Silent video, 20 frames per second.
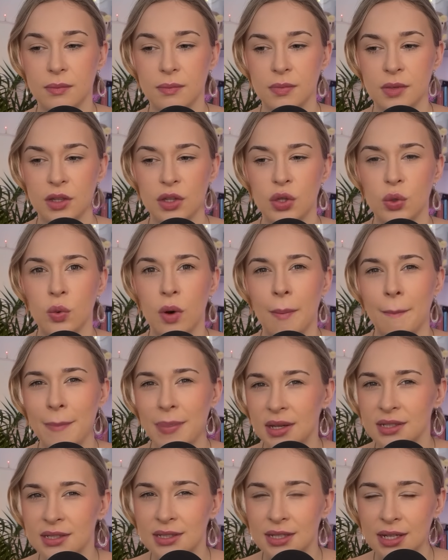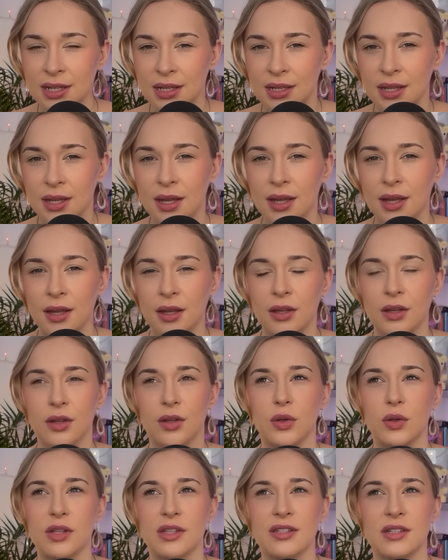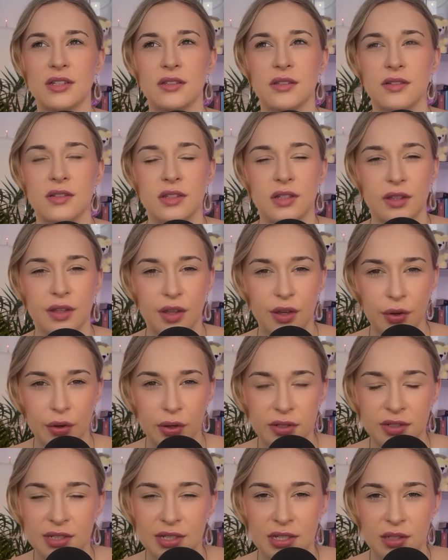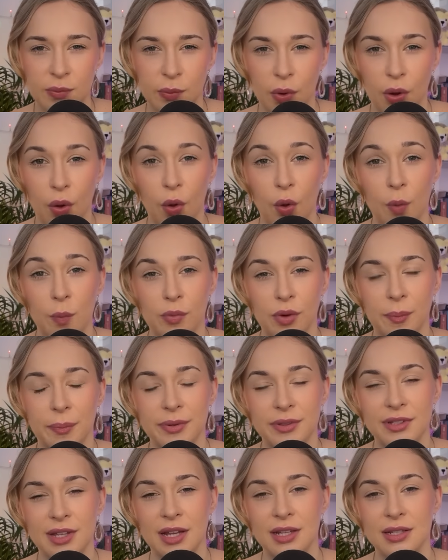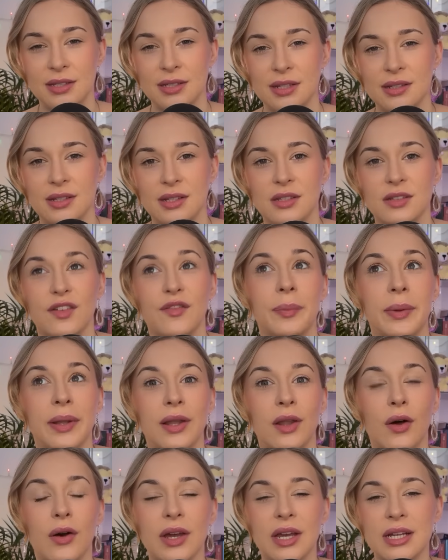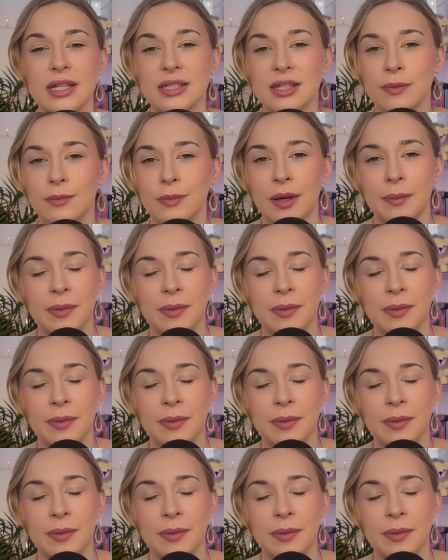that you are missing. You know, that sense of security is what home represents, that sense of belonging somewhere,